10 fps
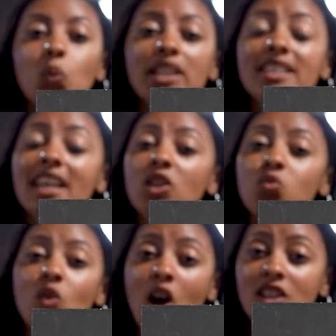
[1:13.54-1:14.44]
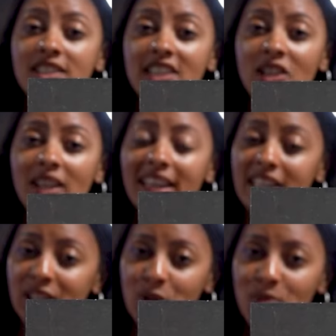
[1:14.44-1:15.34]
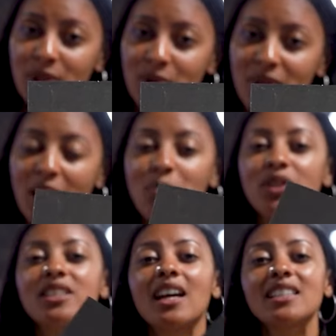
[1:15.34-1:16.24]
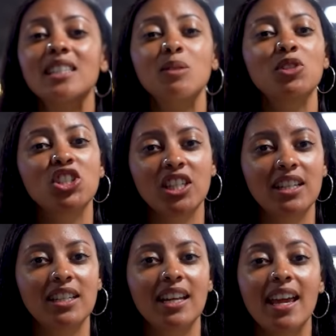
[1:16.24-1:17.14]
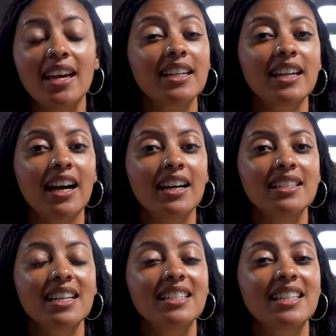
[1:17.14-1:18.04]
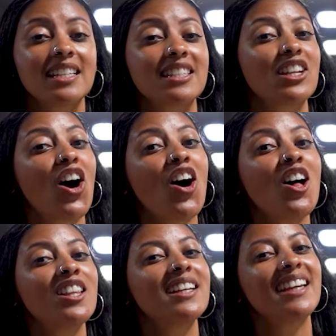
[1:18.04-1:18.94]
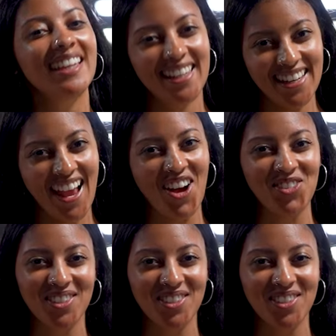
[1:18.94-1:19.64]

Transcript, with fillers: We take raw steel and aluminum and precisely machine, anodize, and test it all in-house.